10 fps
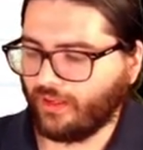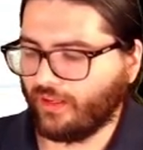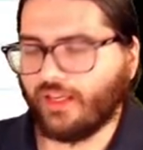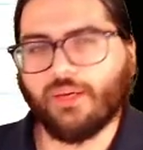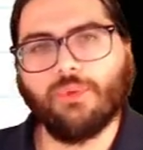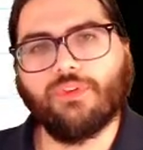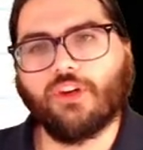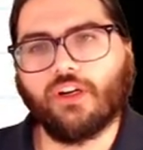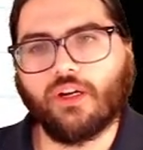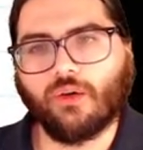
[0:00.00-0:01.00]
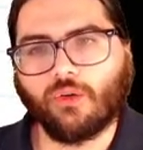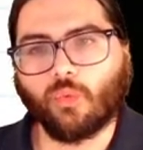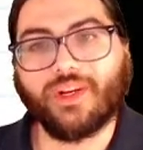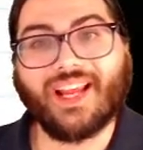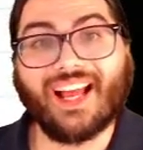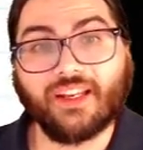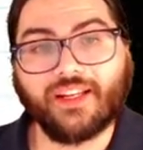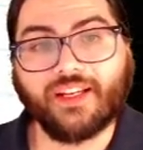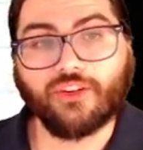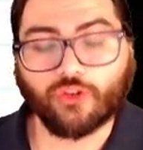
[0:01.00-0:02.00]
And we've got our reality
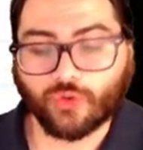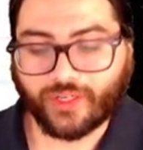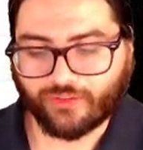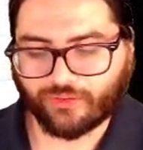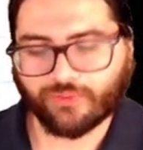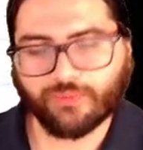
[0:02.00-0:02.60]
constraints.